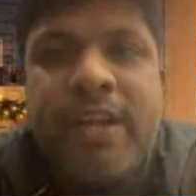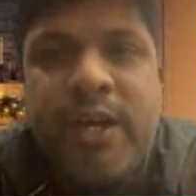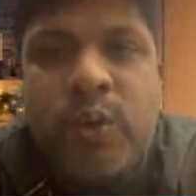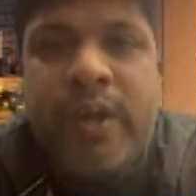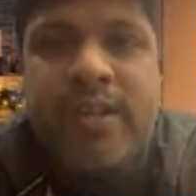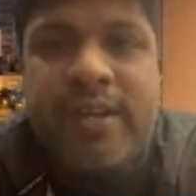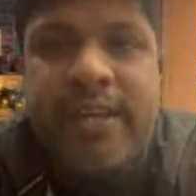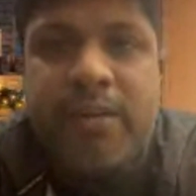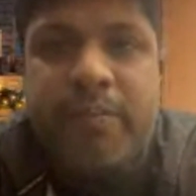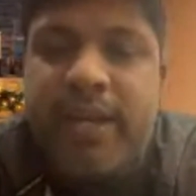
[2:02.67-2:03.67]
doing the
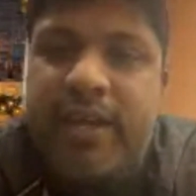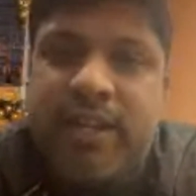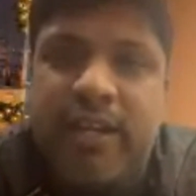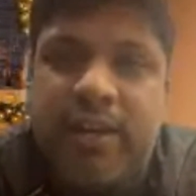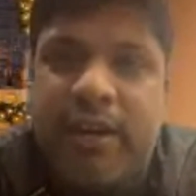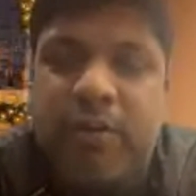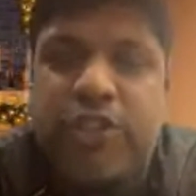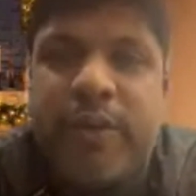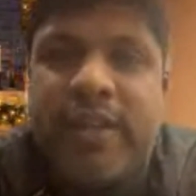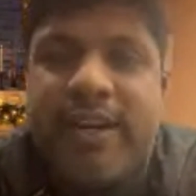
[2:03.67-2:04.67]
DNB in. I was
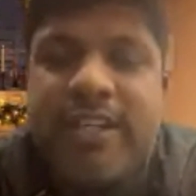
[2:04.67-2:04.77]
doing that